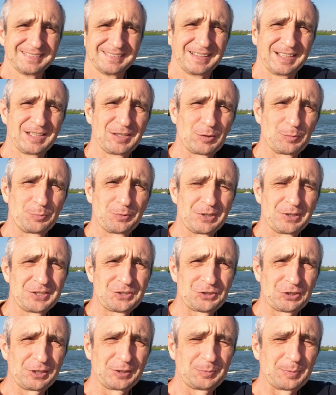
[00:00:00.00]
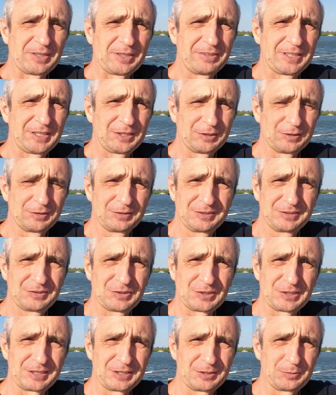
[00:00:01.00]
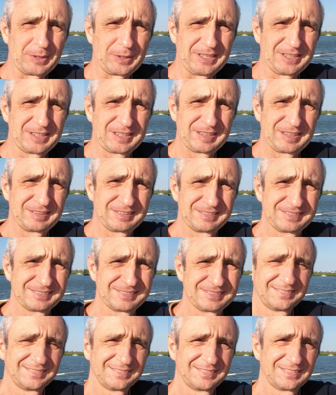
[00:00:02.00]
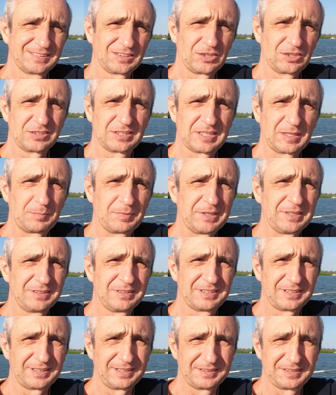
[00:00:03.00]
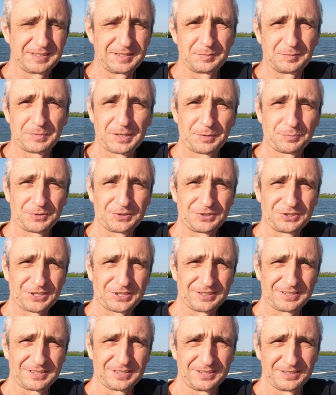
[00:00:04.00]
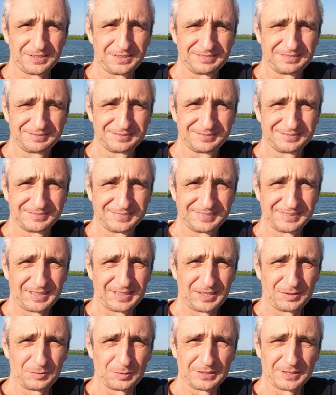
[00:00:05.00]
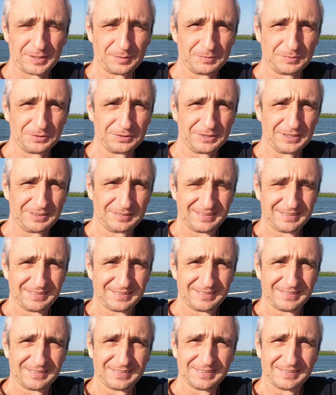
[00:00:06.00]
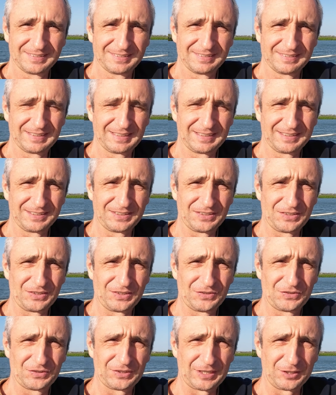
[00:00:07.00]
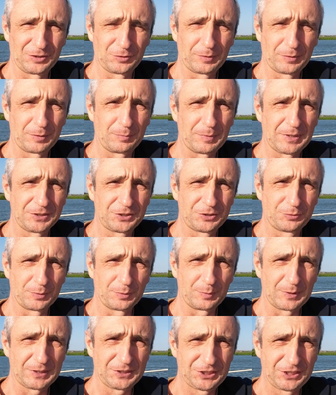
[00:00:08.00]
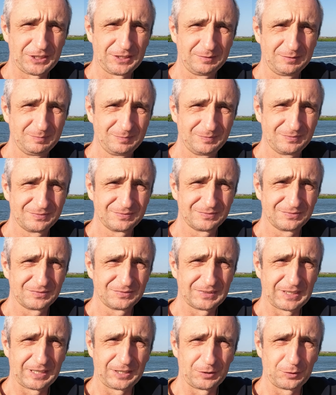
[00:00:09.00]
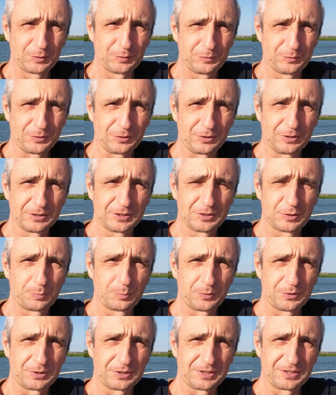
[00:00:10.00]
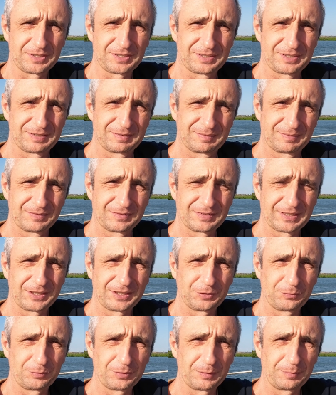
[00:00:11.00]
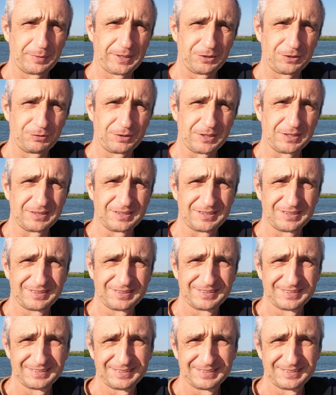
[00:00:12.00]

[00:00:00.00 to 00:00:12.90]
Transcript: I hope you enjoyed my video for this week. Got some insight in my projects here and what I'm doing. I thank you very much for watching. Thank you for all the supporters. Thank you for the Patreons.